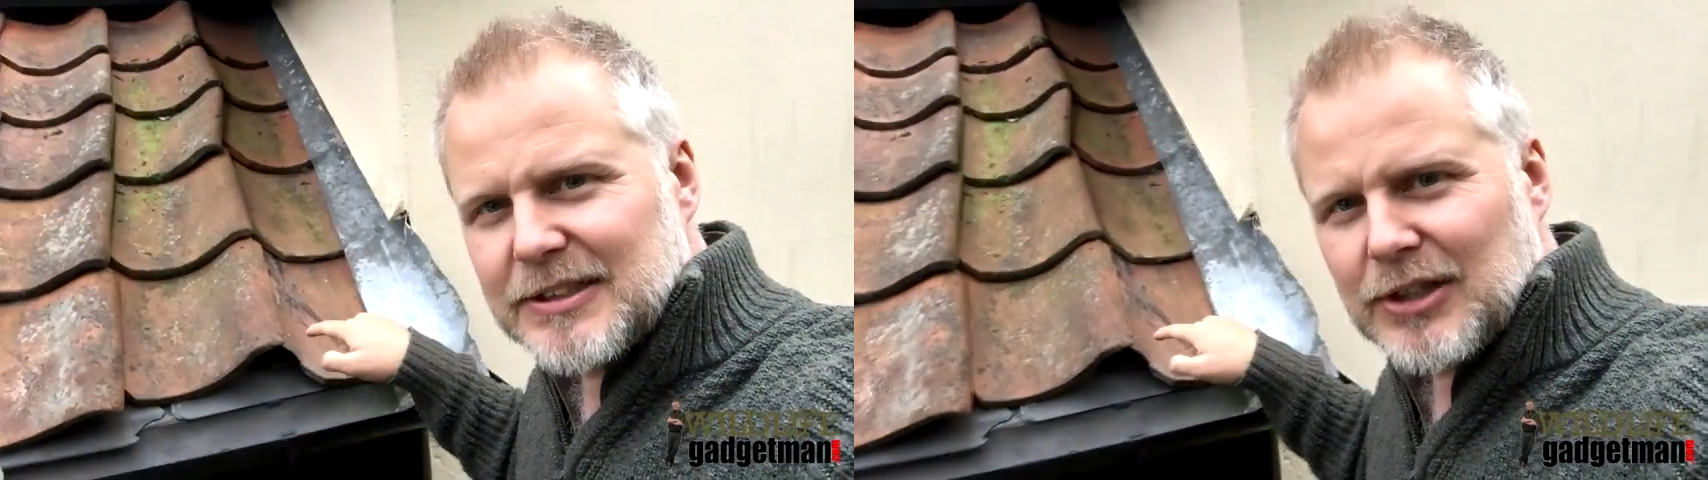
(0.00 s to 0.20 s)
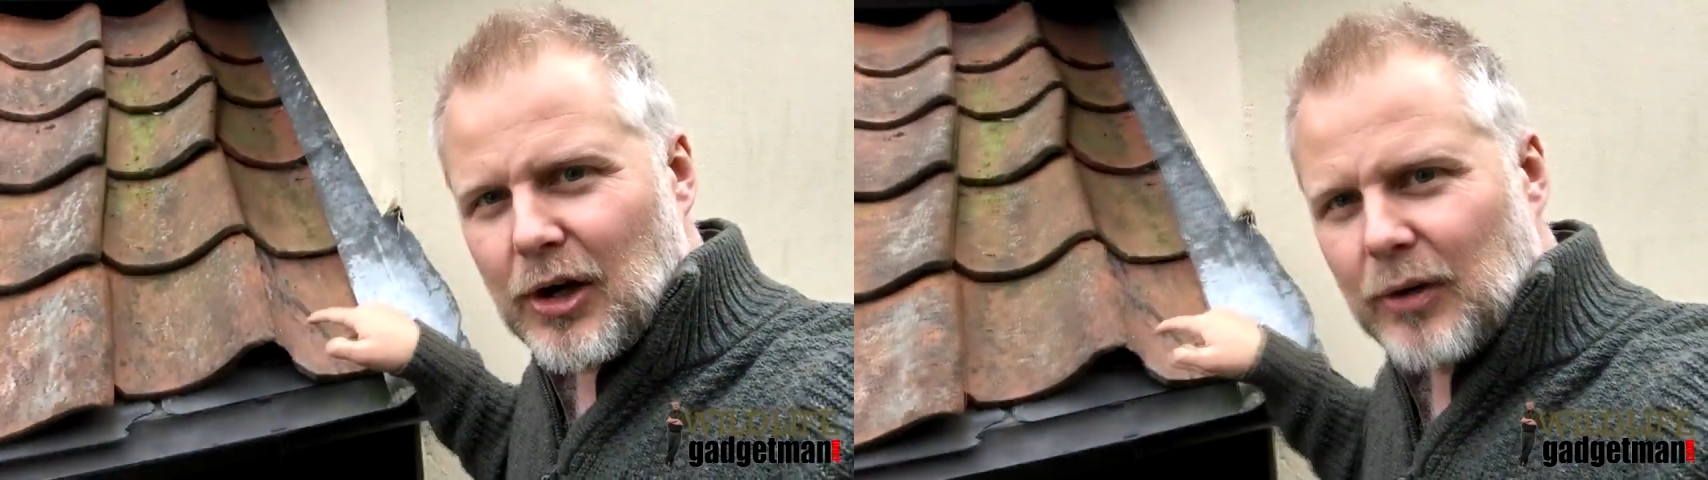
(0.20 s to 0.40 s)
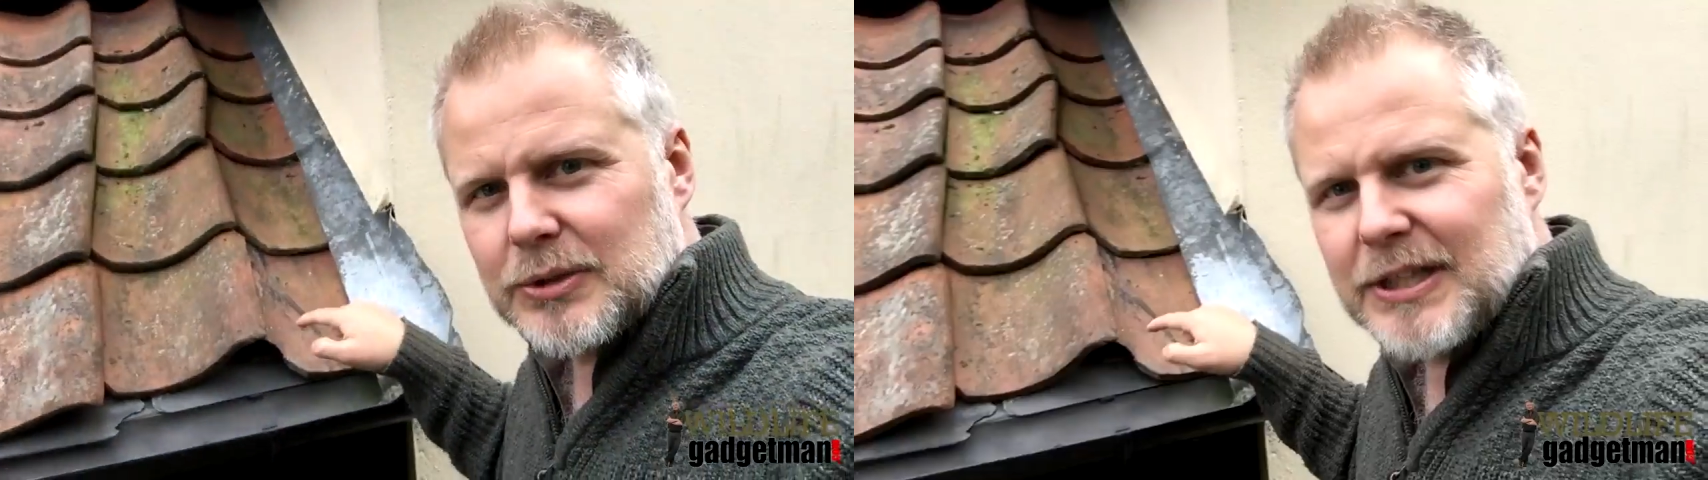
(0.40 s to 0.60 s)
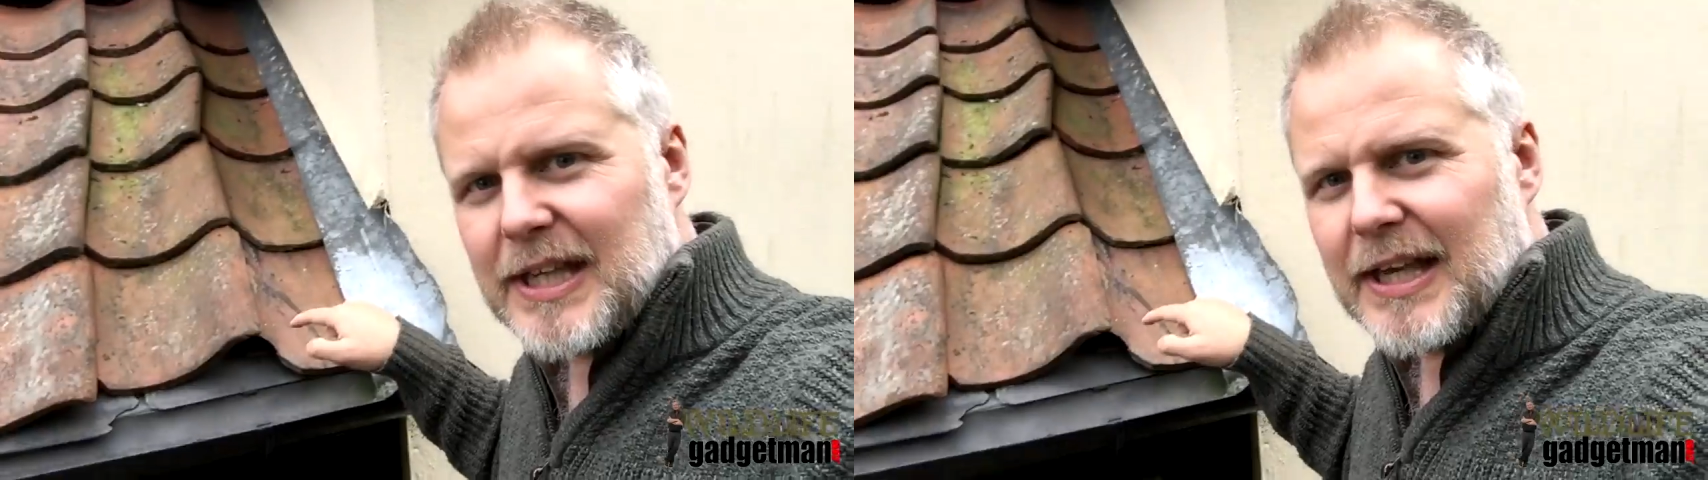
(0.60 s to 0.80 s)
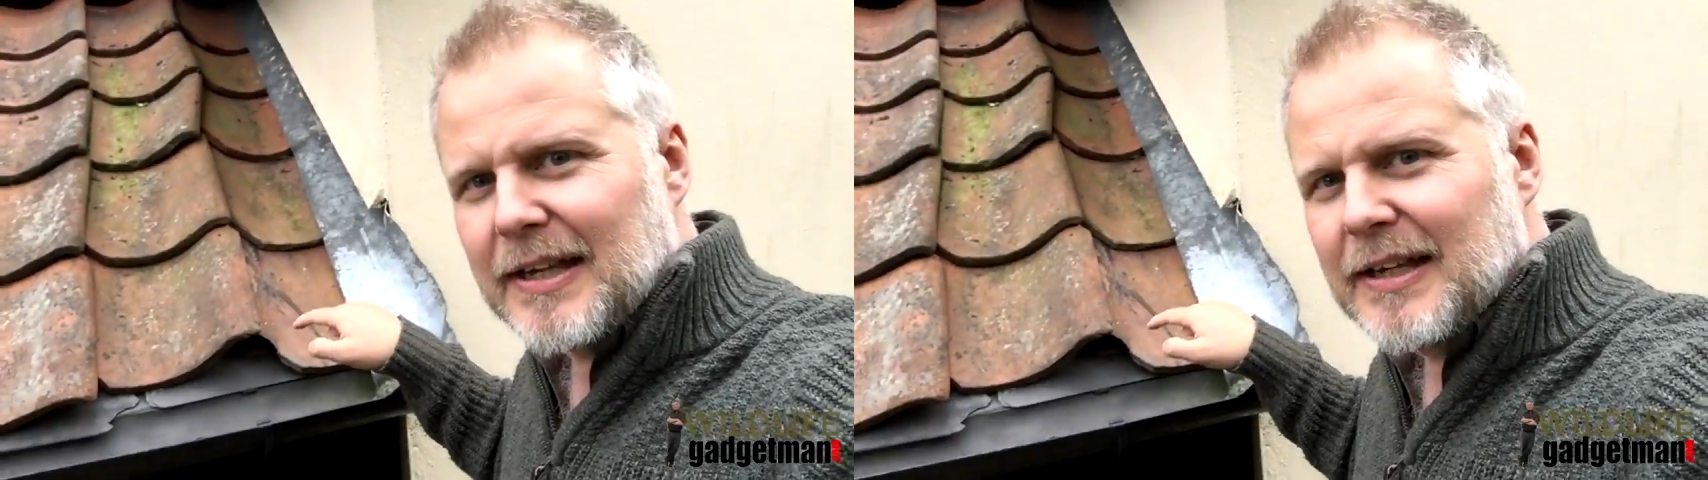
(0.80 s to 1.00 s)
the tiles
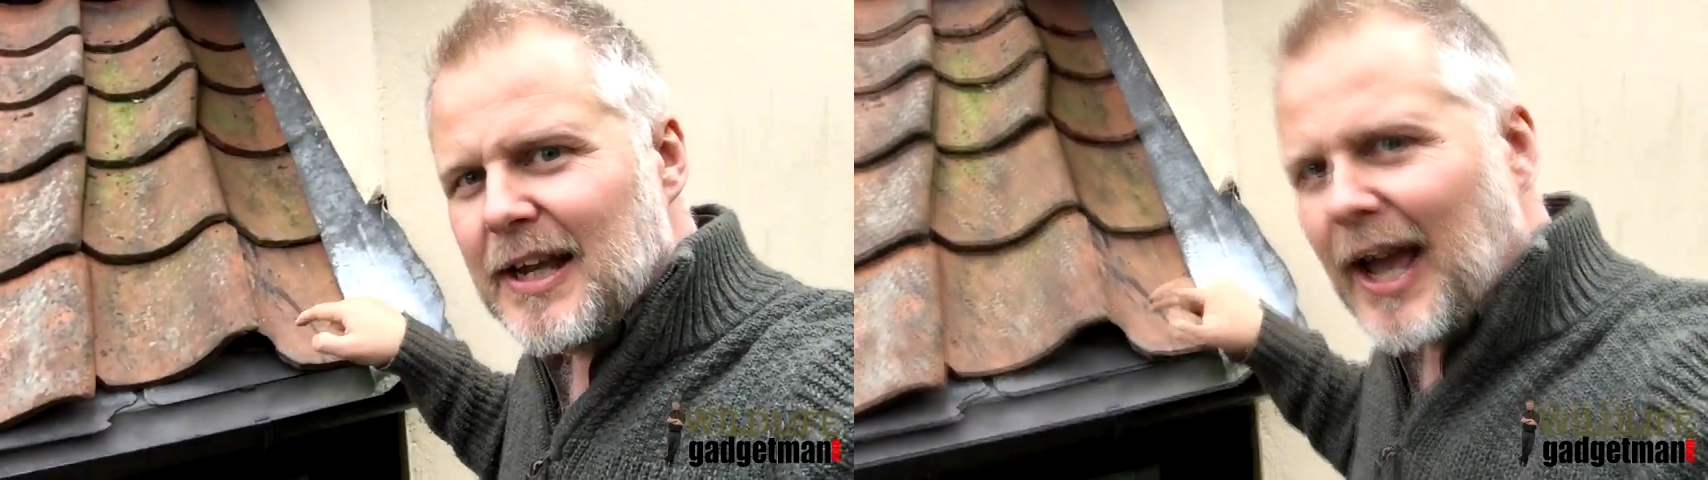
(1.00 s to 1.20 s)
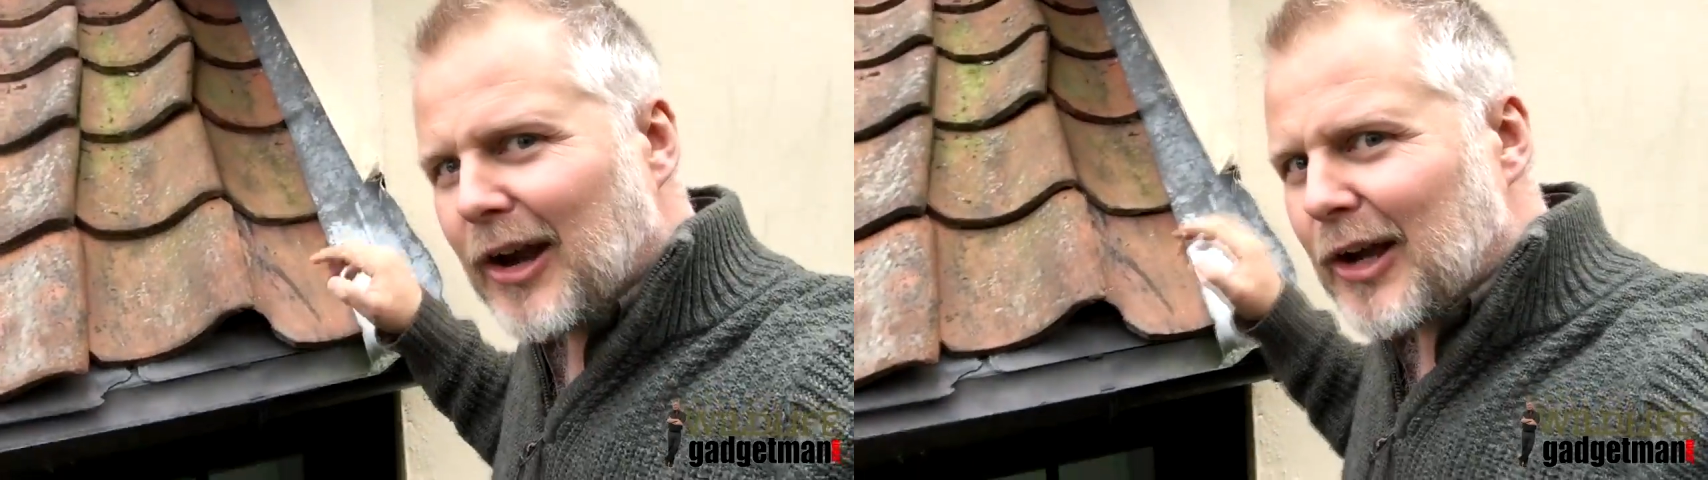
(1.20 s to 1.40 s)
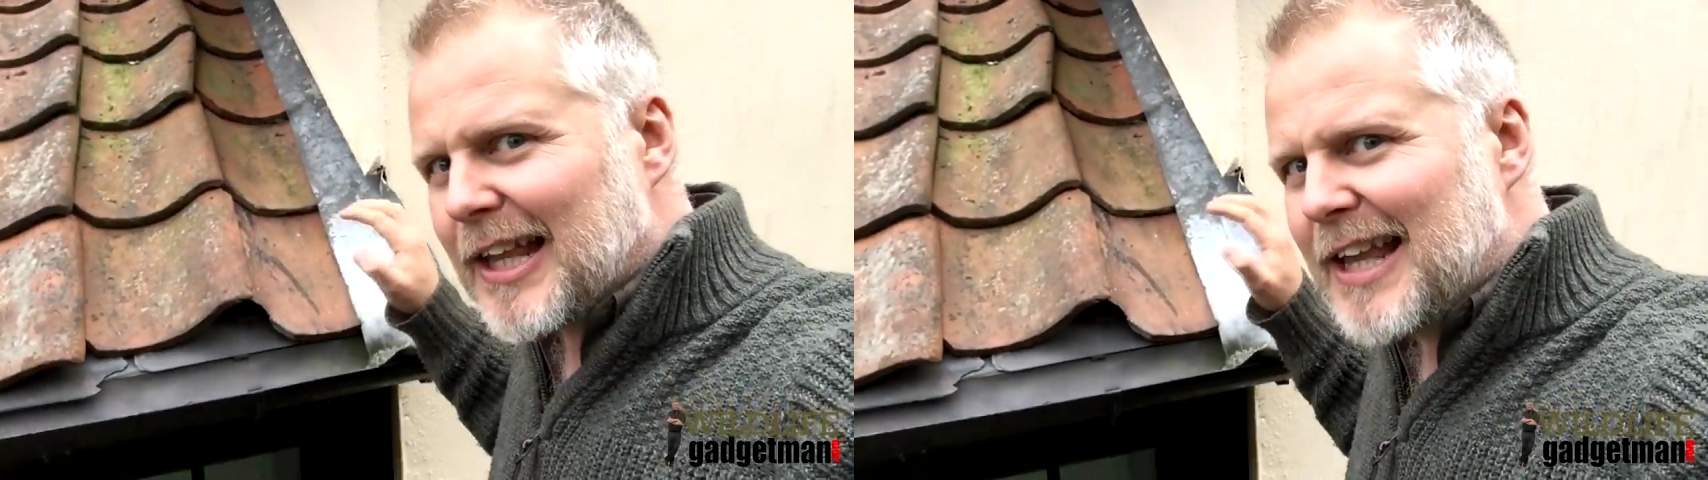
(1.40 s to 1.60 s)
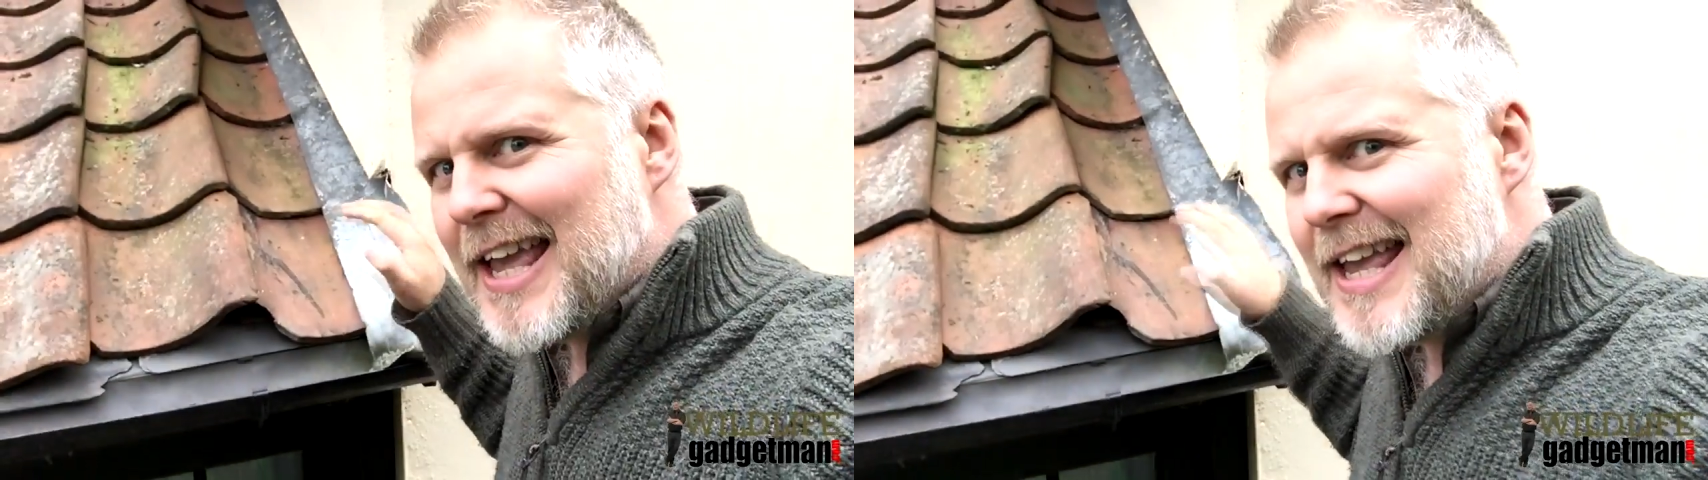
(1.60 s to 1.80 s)
here and I can